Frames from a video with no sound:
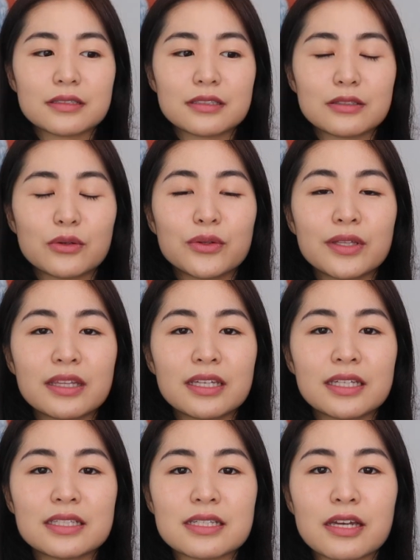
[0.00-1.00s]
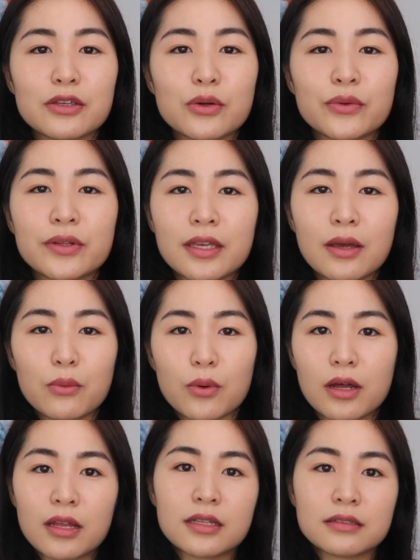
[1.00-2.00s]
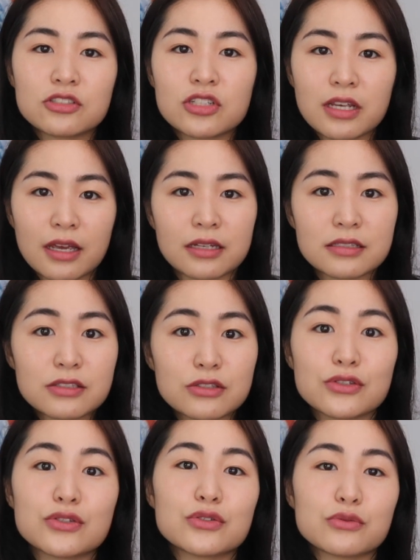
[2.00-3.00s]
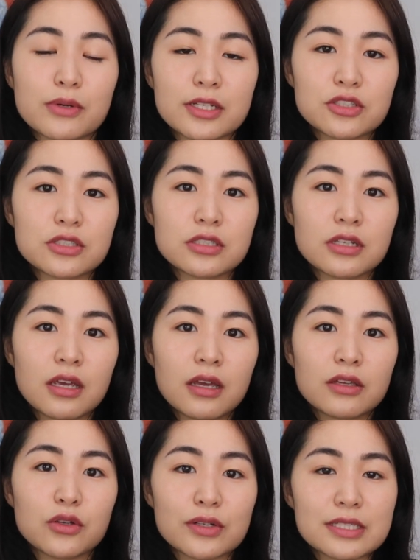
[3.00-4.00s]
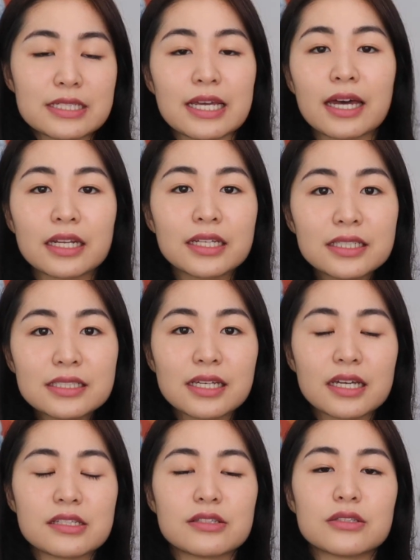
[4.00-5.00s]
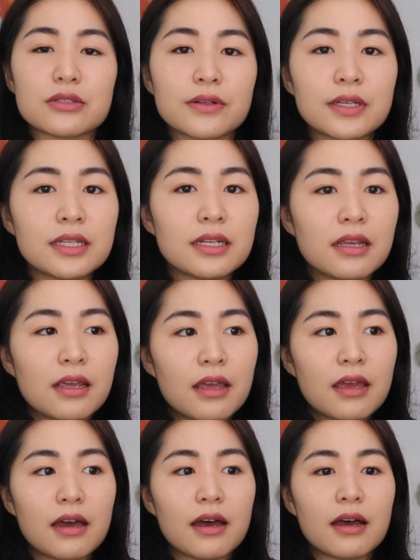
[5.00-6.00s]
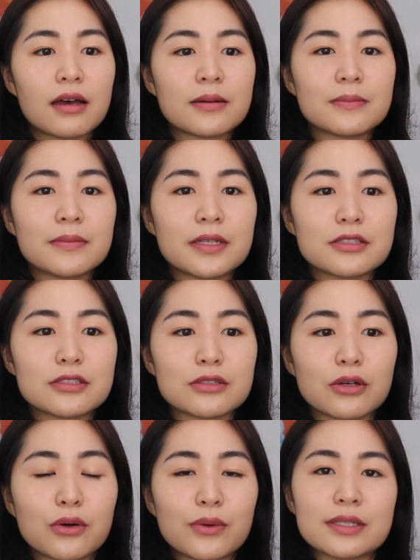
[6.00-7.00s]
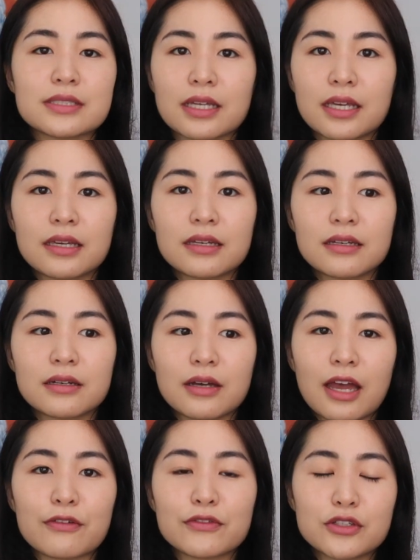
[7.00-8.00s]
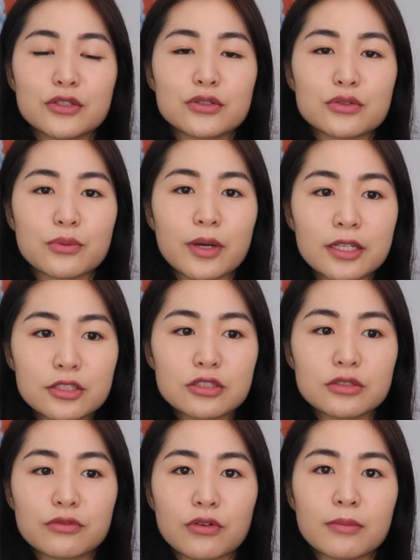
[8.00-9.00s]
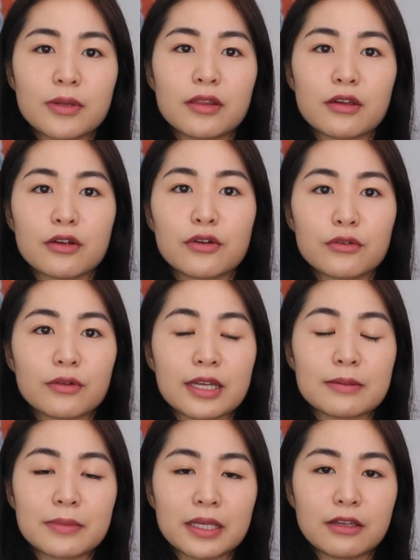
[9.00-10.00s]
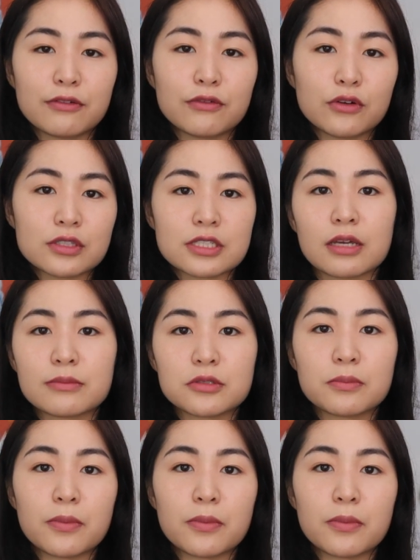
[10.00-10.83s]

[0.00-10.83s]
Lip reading: The only thing is that you only get one chance to switch your status as a student, and so it's like after you switch from either like me full-time to